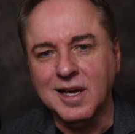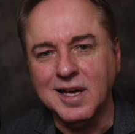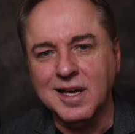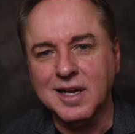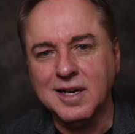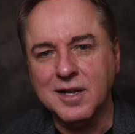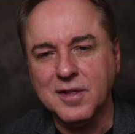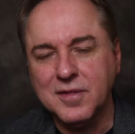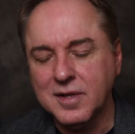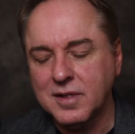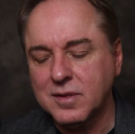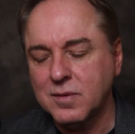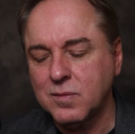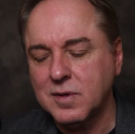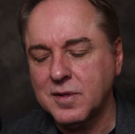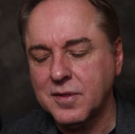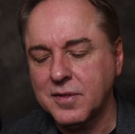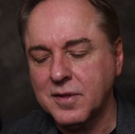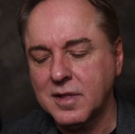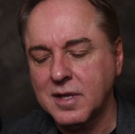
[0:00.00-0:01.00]
And I think the
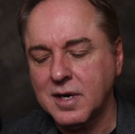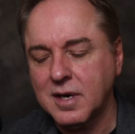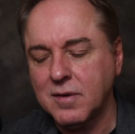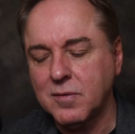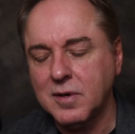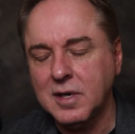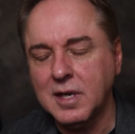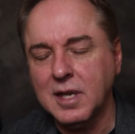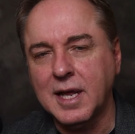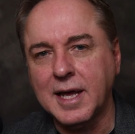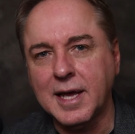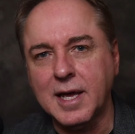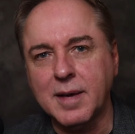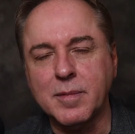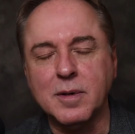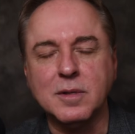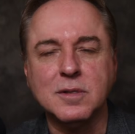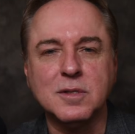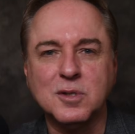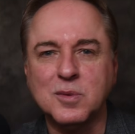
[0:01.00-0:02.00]
one thing that I really like
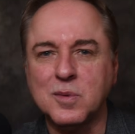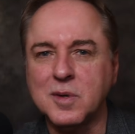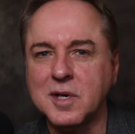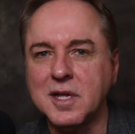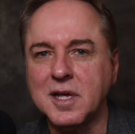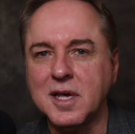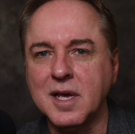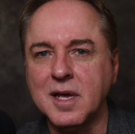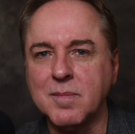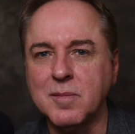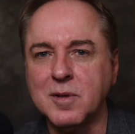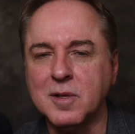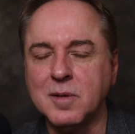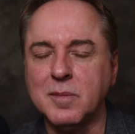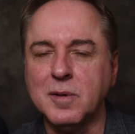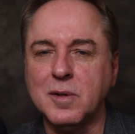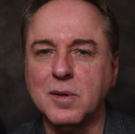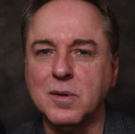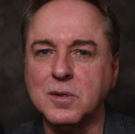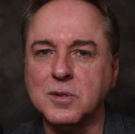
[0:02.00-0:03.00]
about the 28
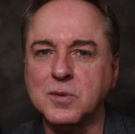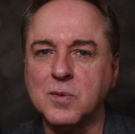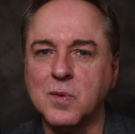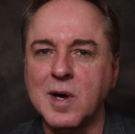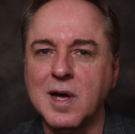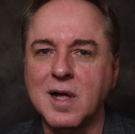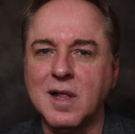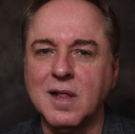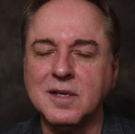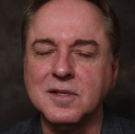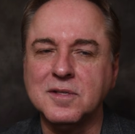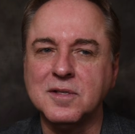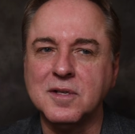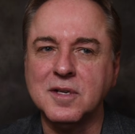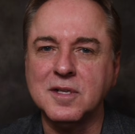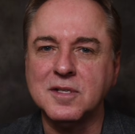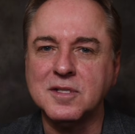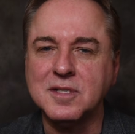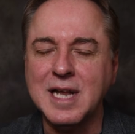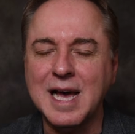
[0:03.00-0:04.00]
millimeter as well is
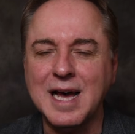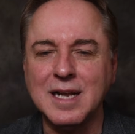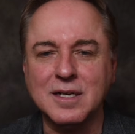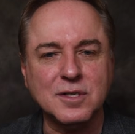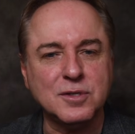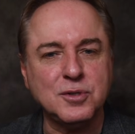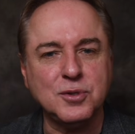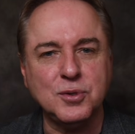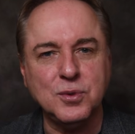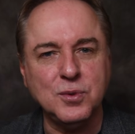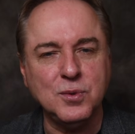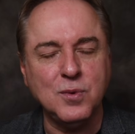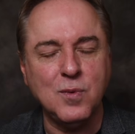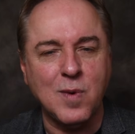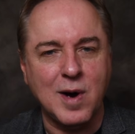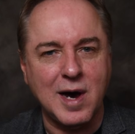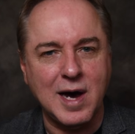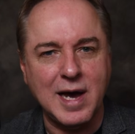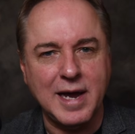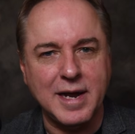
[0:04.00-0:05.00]
that it's not too
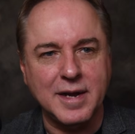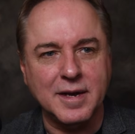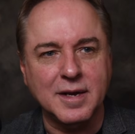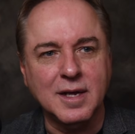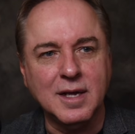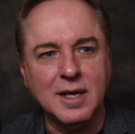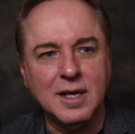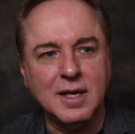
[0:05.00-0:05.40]
wide.